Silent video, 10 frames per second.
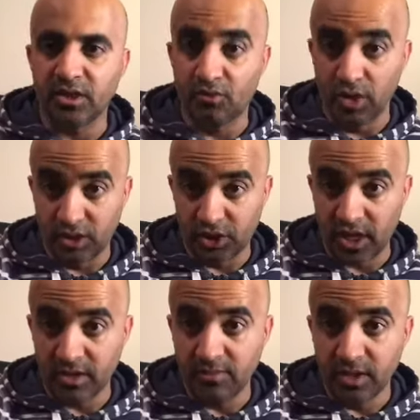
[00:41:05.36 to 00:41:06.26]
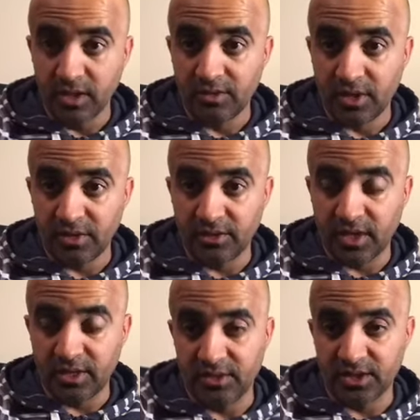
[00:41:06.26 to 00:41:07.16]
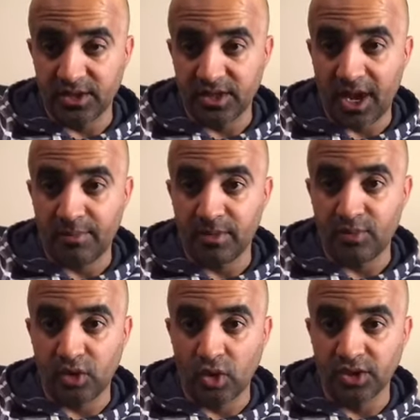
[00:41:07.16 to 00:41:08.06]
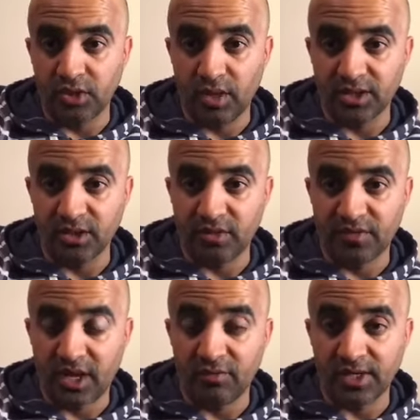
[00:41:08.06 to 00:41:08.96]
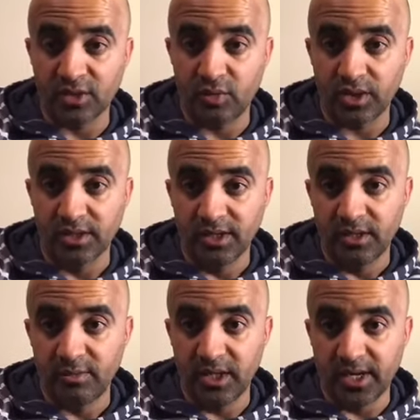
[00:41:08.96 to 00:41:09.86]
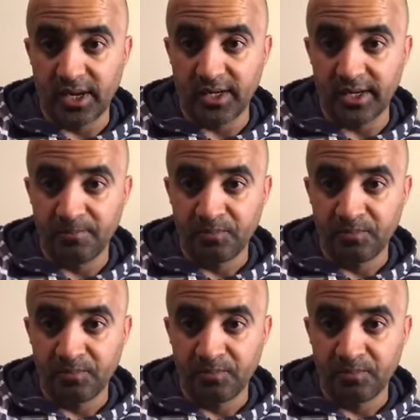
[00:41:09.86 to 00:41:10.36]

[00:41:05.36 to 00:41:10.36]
a real shame that that this is happening. But consequences of that rest with PIA.